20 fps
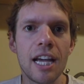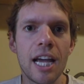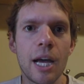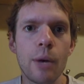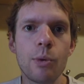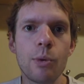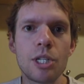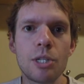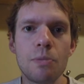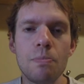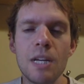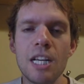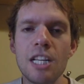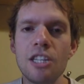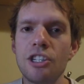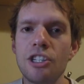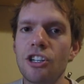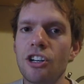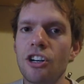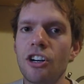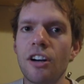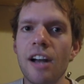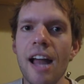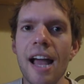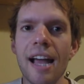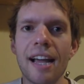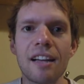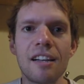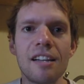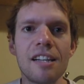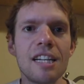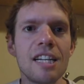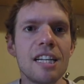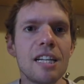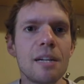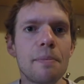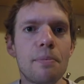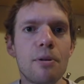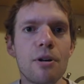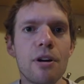and which means you're not gonna
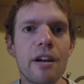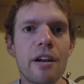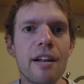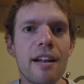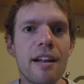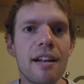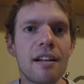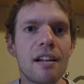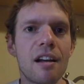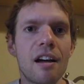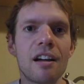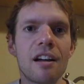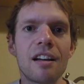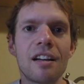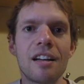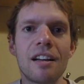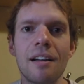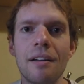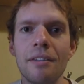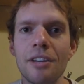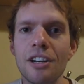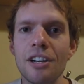need to put uh,